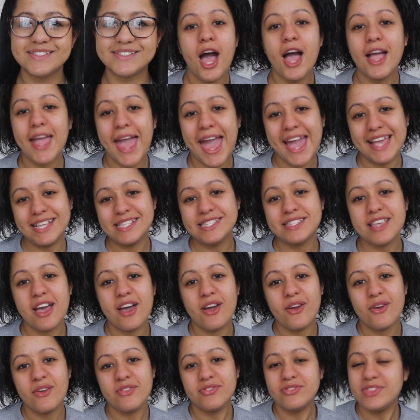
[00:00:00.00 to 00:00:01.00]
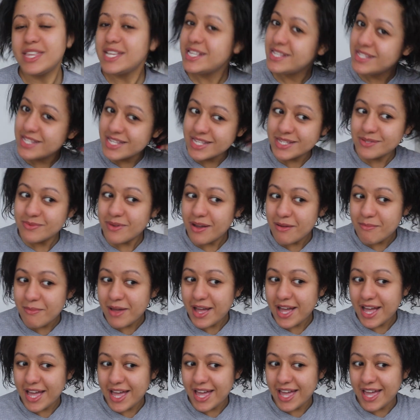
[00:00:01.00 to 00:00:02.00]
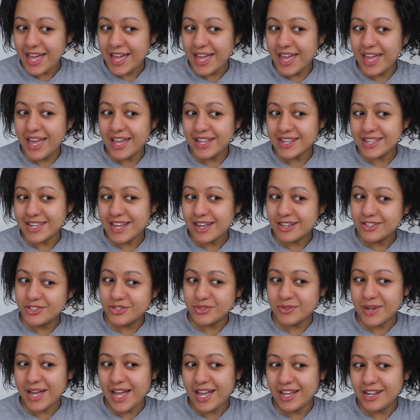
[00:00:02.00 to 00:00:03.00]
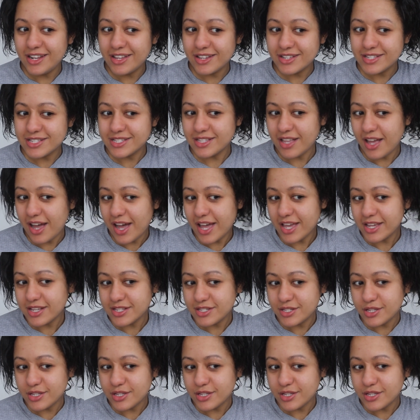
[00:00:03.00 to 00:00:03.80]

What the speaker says: Okay, so this is what my natural hair looks like.